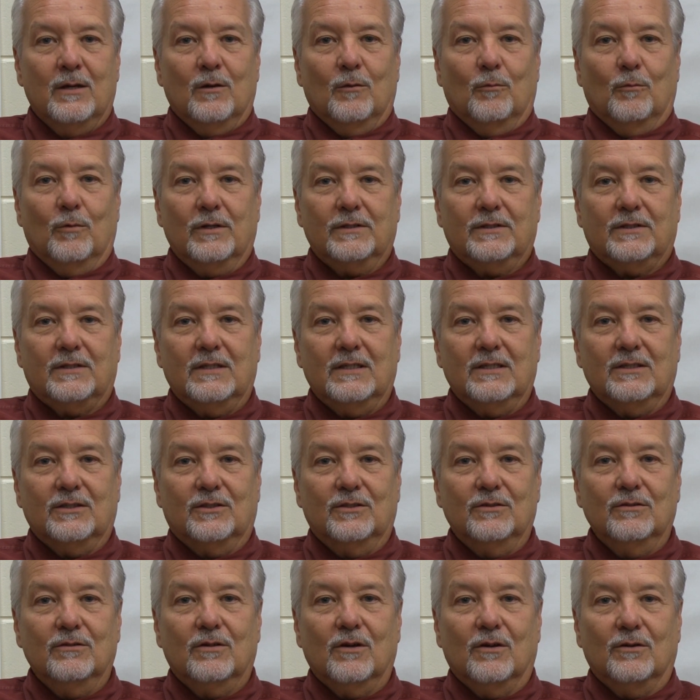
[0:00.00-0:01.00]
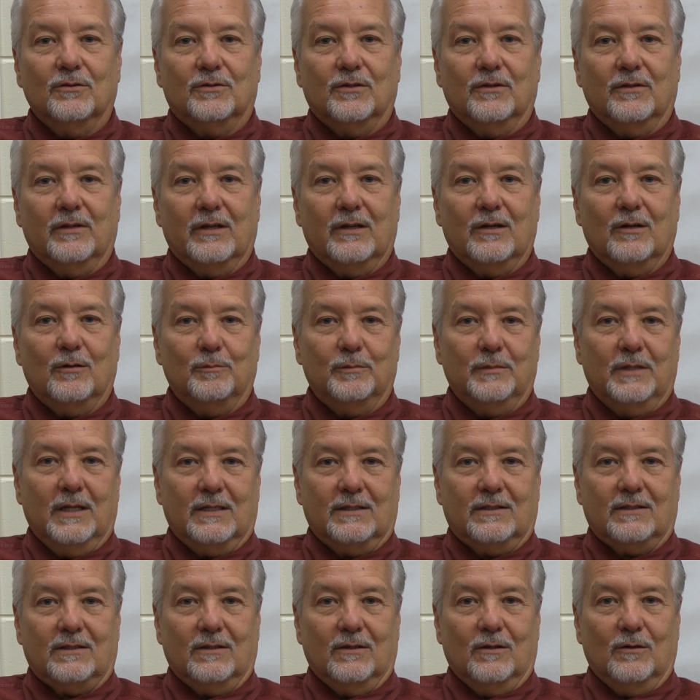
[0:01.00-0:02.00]
Once things do go to the help
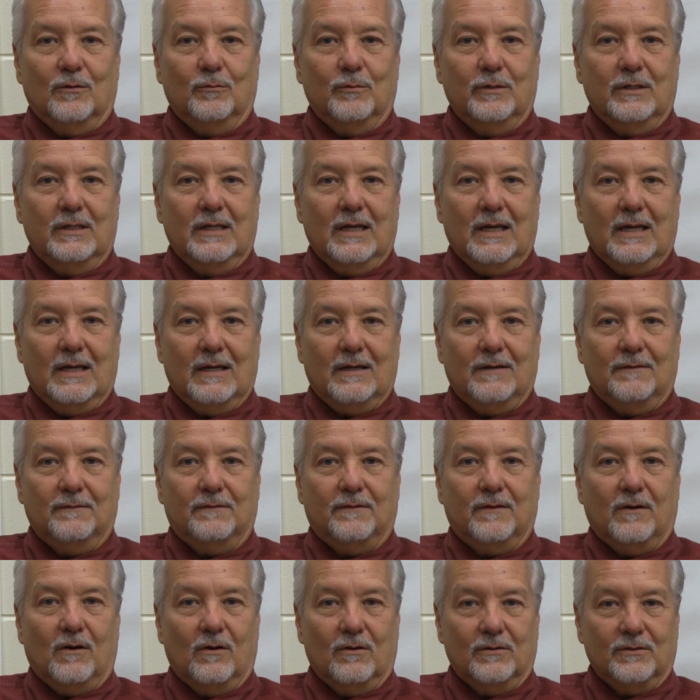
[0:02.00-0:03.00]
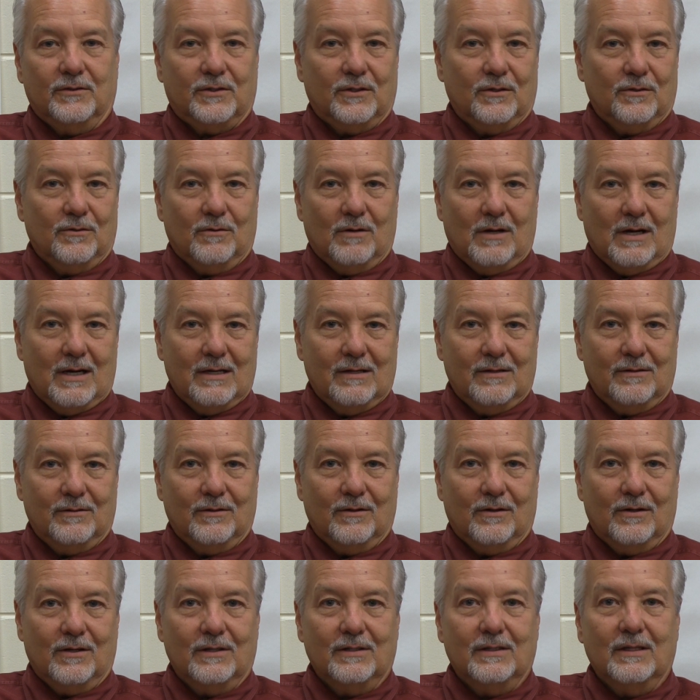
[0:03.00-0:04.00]
desk, though, we have also hired
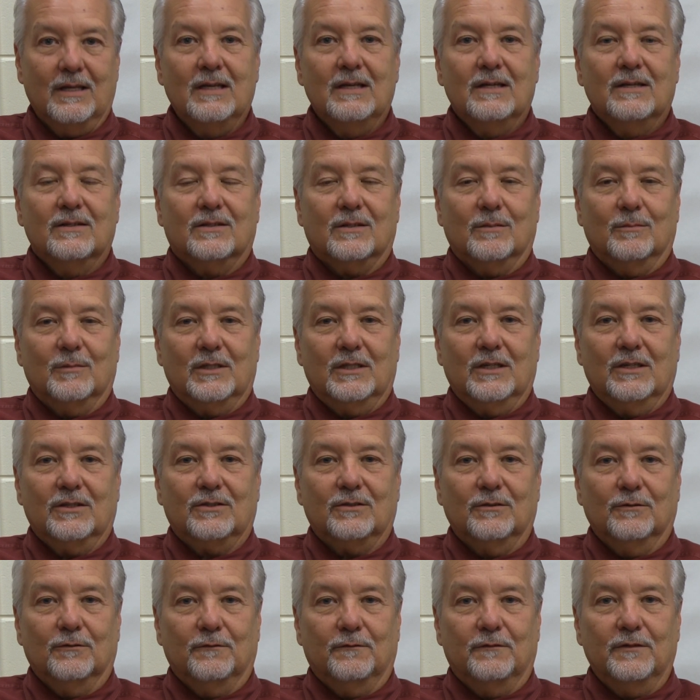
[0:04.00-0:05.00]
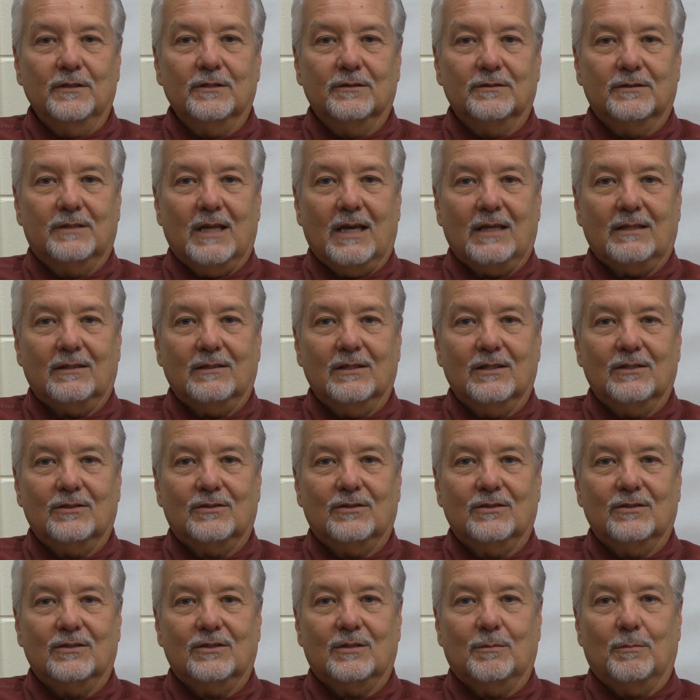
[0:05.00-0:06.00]
on some additional field
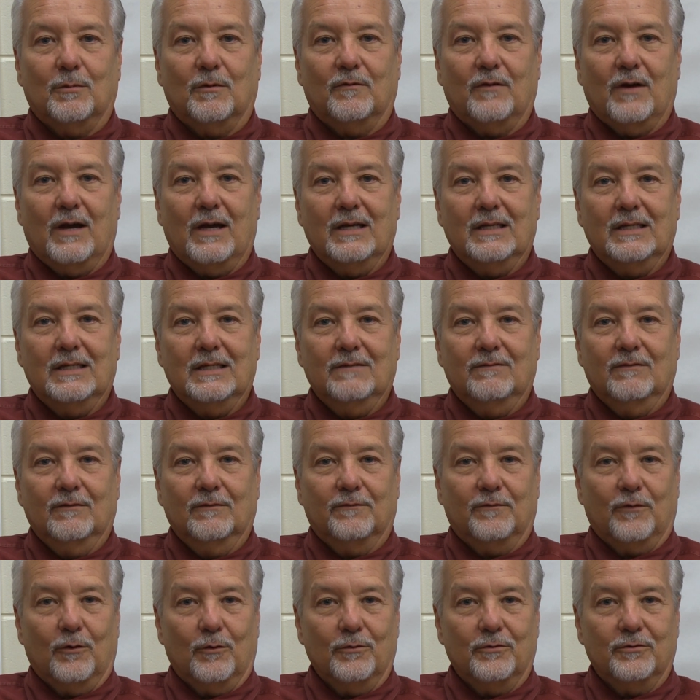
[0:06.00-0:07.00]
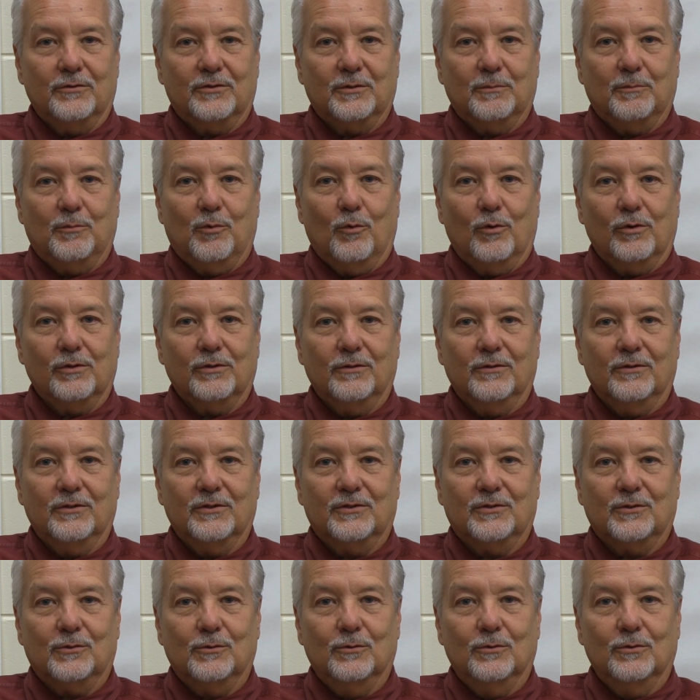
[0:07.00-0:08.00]
technicians to provide even further support to the
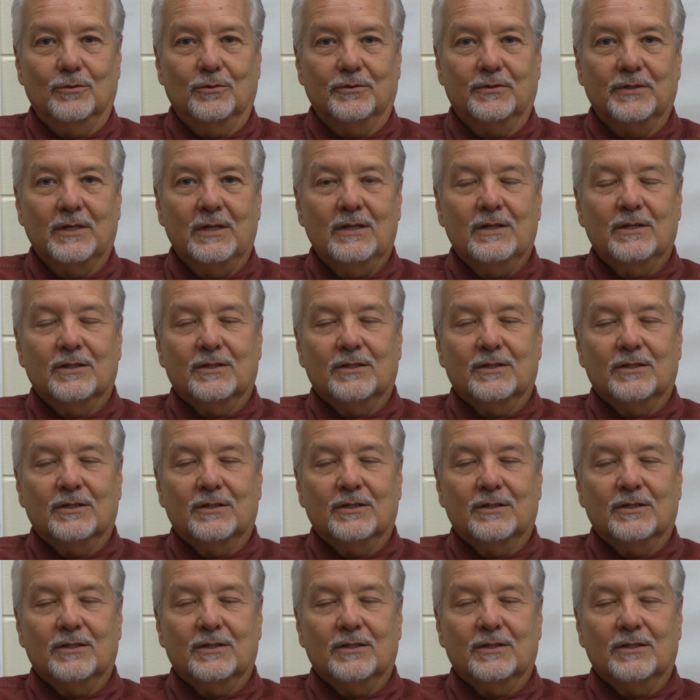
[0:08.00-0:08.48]
schools.